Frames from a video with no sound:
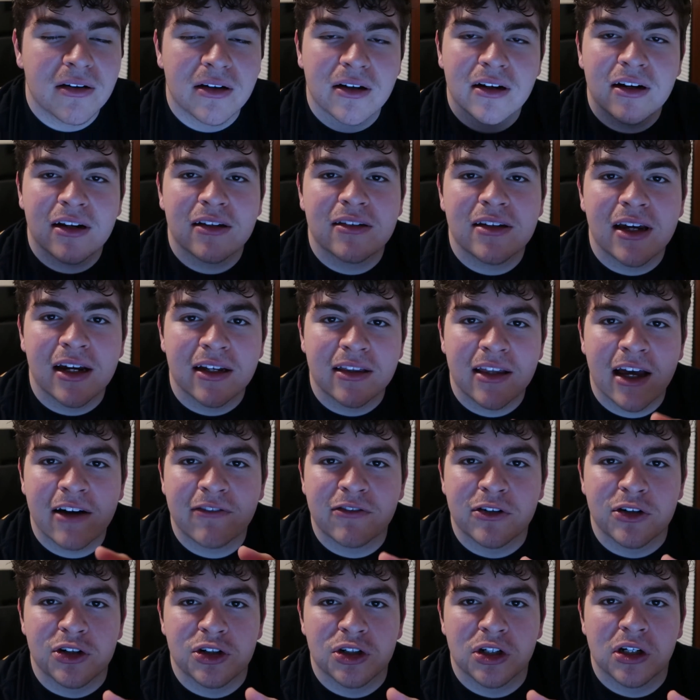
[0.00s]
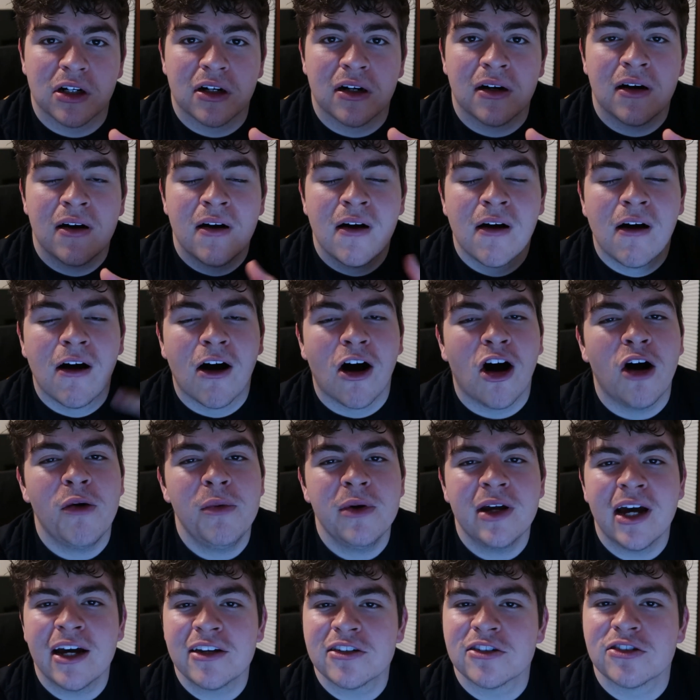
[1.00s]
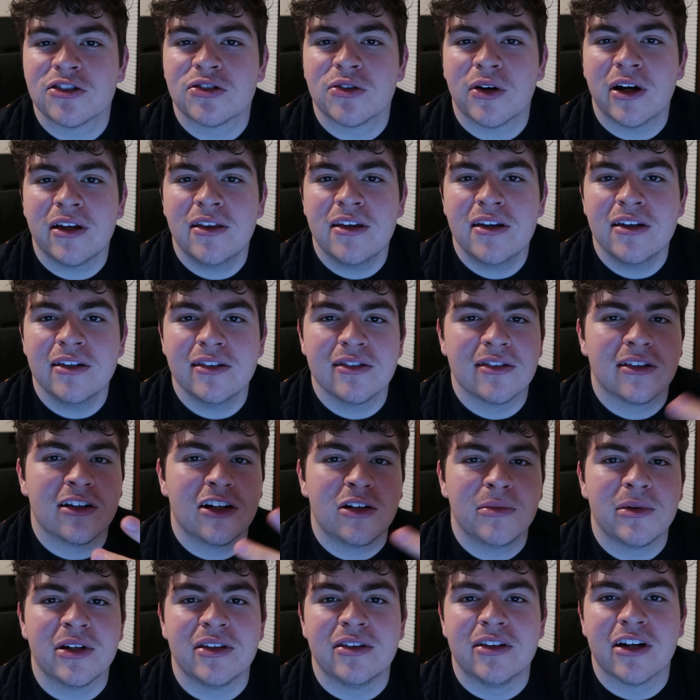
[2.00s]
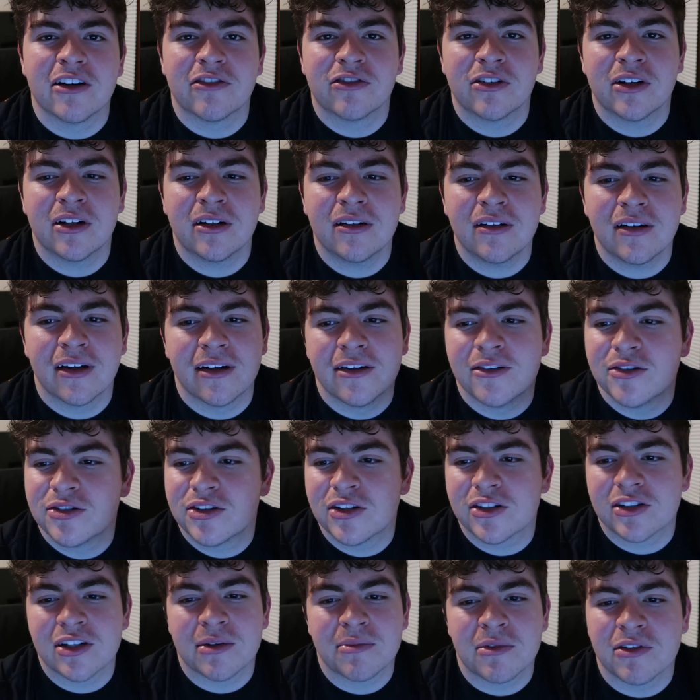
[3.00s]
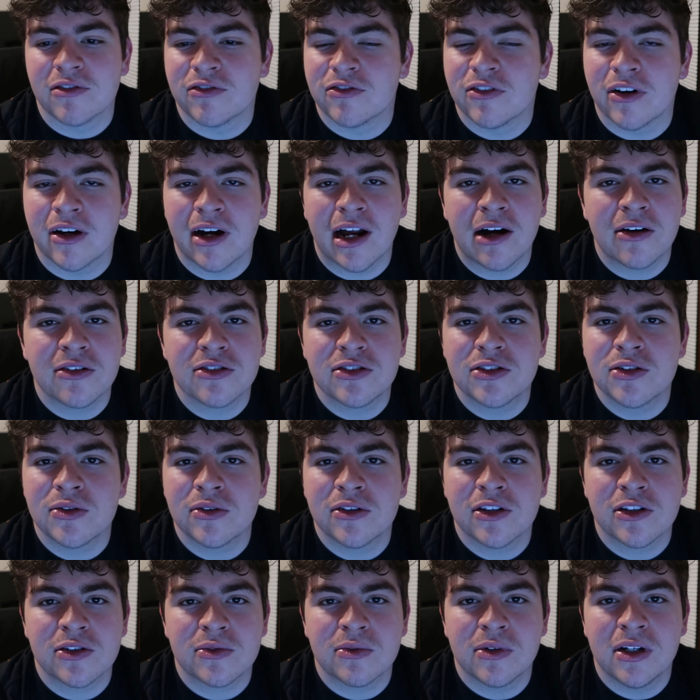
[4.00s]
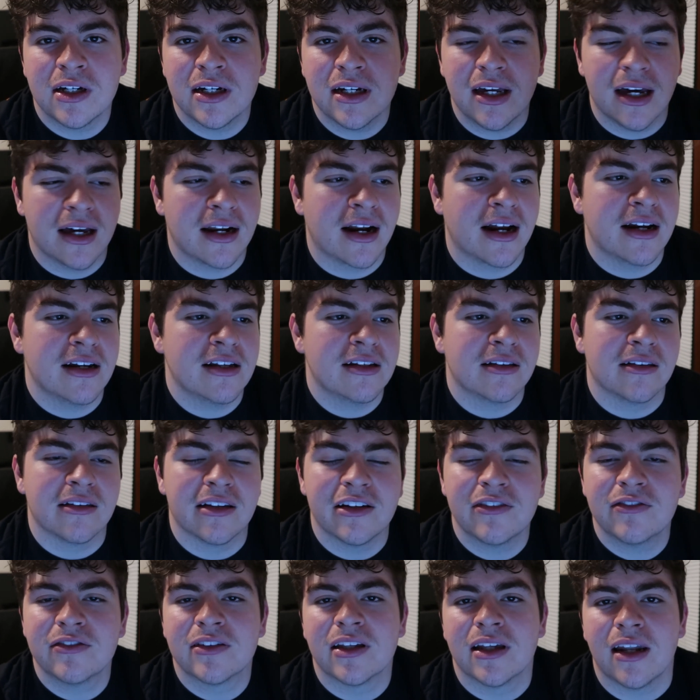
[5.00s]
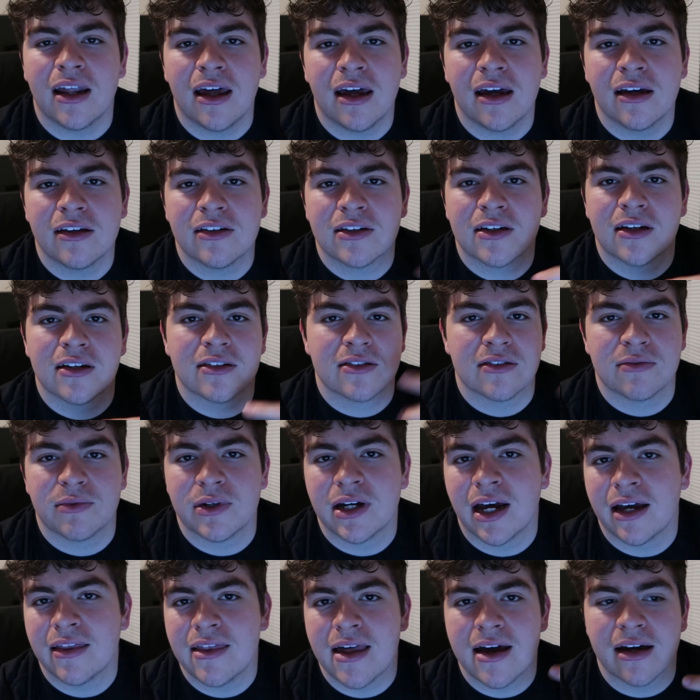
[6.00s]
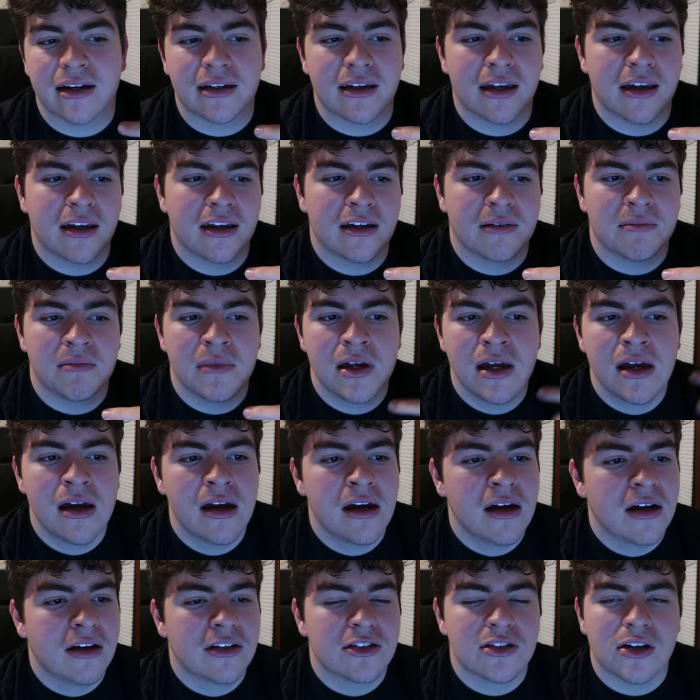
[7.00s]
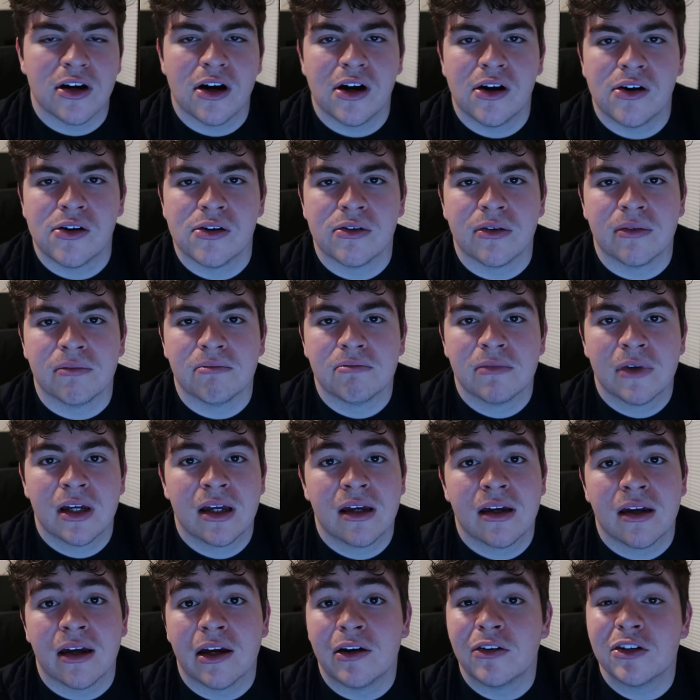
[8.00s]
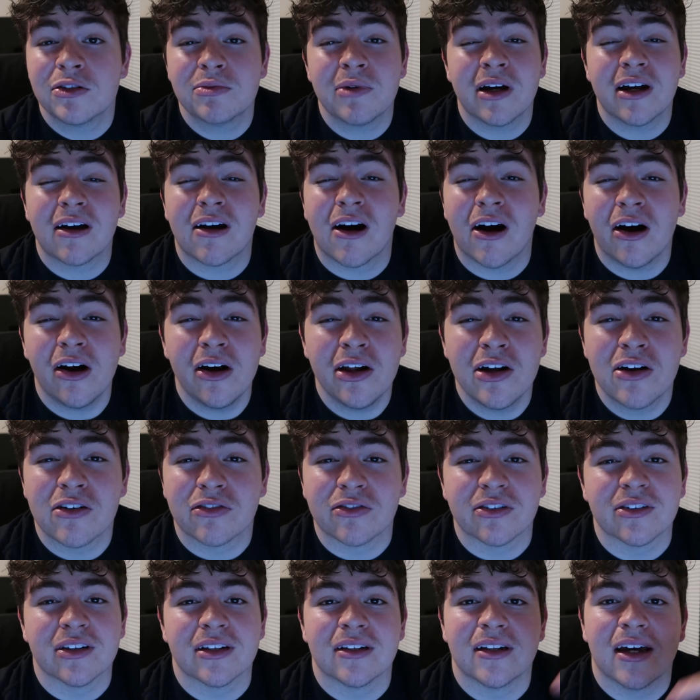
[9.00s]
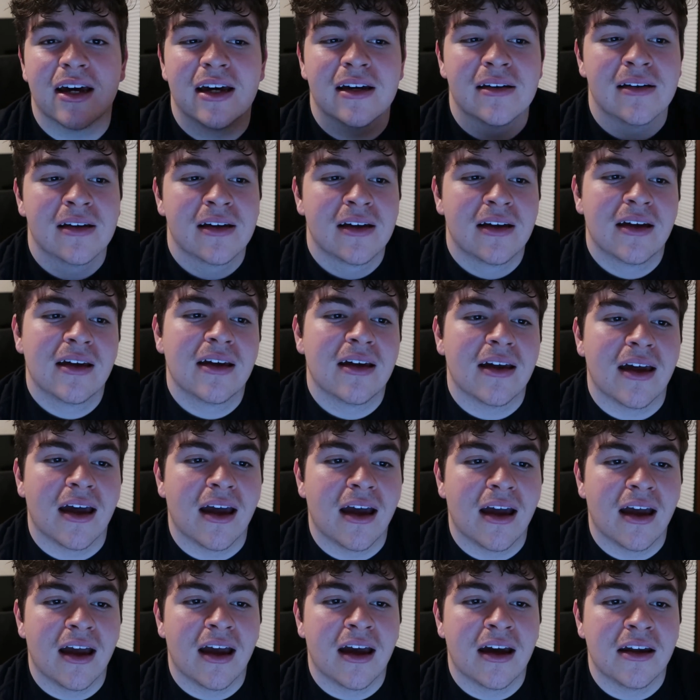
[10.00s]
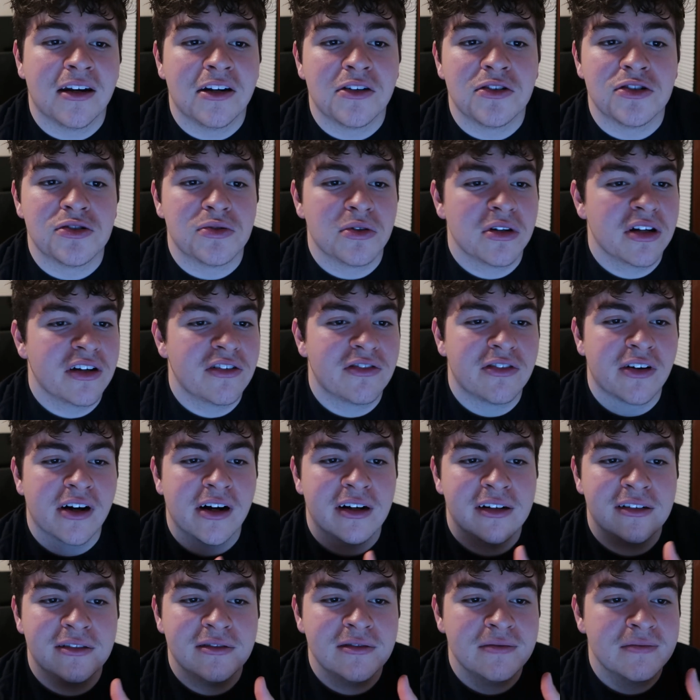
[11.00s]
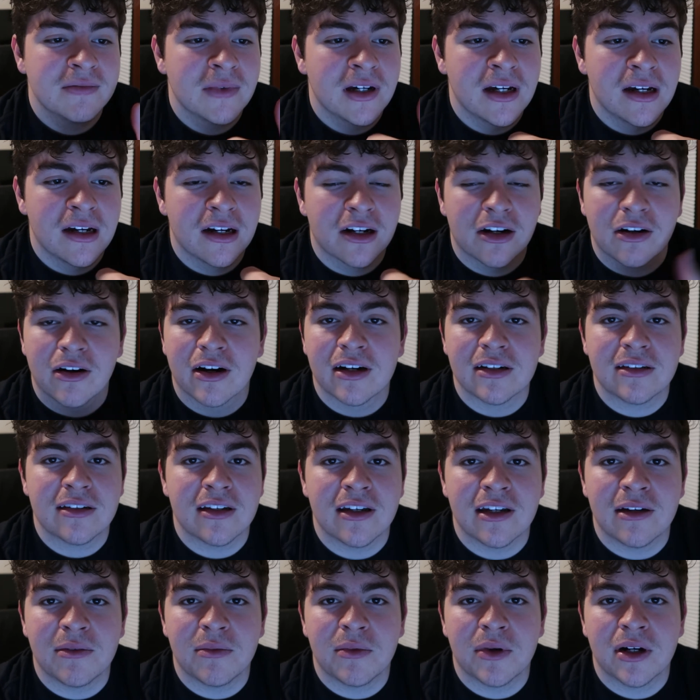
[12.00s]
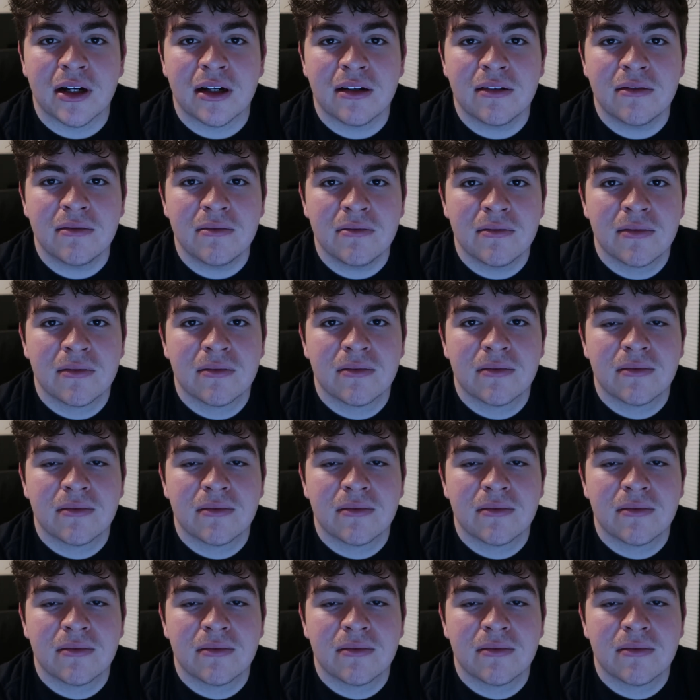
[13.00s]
Gonna take that for sure. Hope you guys enjoyed this. A little bit different. It was just something fun I was doing this week, and I didn't lift today because we had that game. So it was my cardio for the day and it was really fun. Great team win.